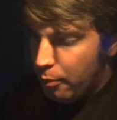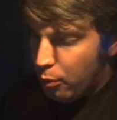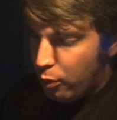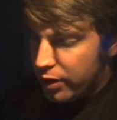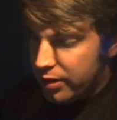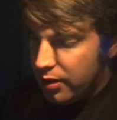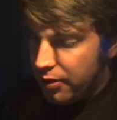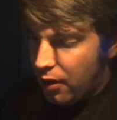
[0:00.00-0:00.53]

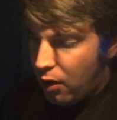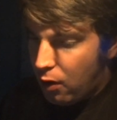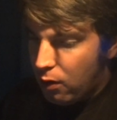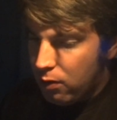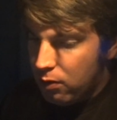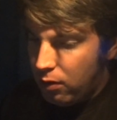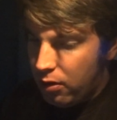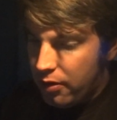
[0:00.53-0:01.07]
We did the
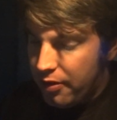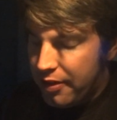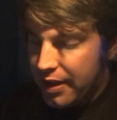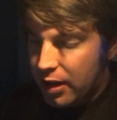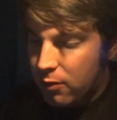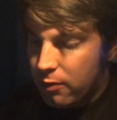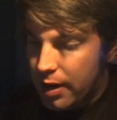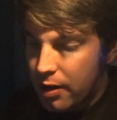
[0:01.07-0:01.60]
whole
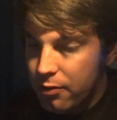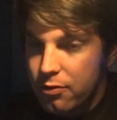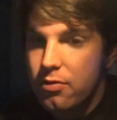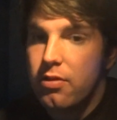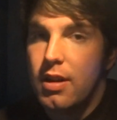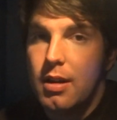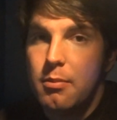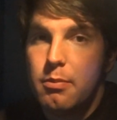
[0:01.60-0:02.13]
thing round
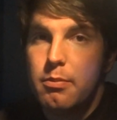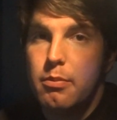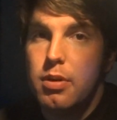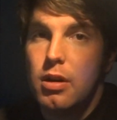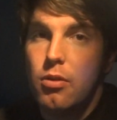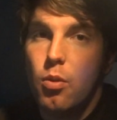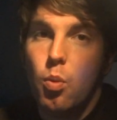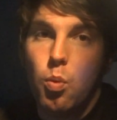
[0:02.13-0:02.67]
trip,
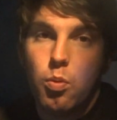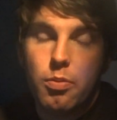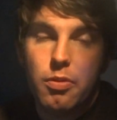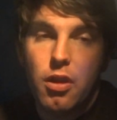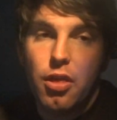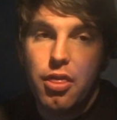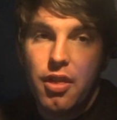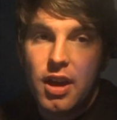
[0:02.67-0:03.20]
but
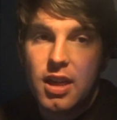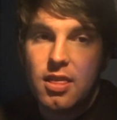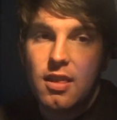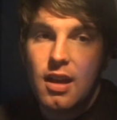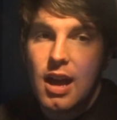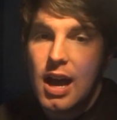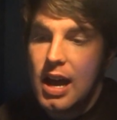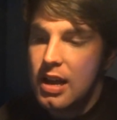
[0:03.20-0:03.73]
the thing
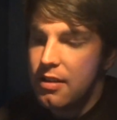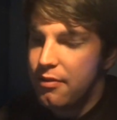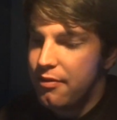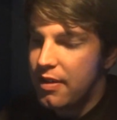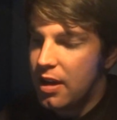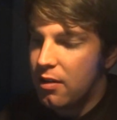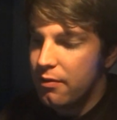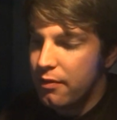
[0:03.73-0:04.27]
that I
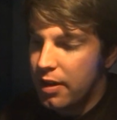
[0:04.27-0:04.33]
found